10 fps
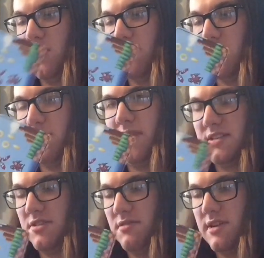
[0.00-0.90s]
the
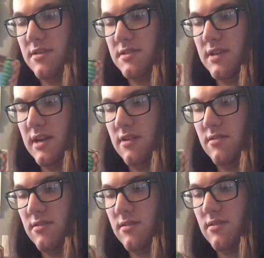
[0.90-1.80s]
past two years now.
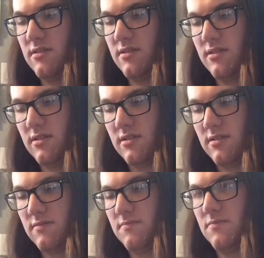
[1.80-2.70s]

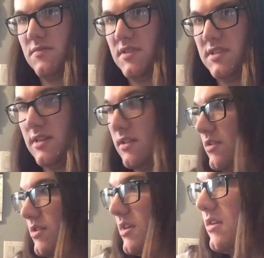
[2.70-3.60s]

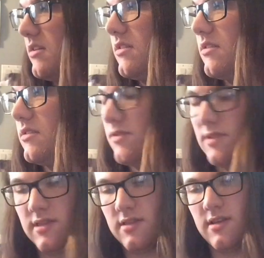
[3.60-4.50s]
Silica gel,
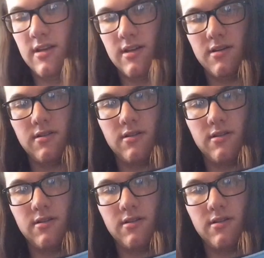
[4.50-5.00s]
don't need that.